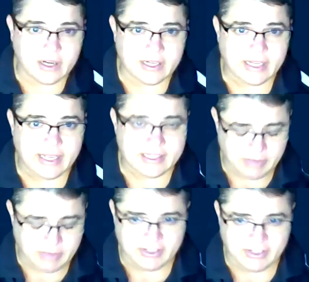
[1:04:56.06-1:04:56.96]
and I can't see
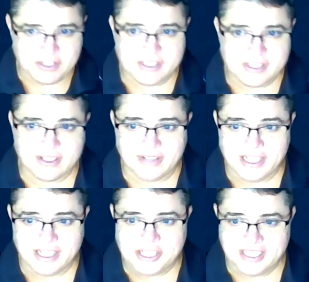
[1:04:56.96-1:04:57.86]
my fingers, so
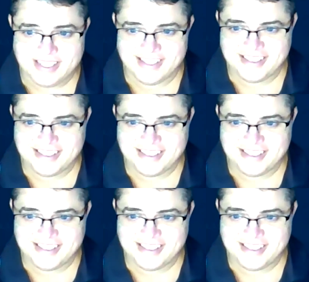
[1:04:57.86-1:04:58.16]
I cheat.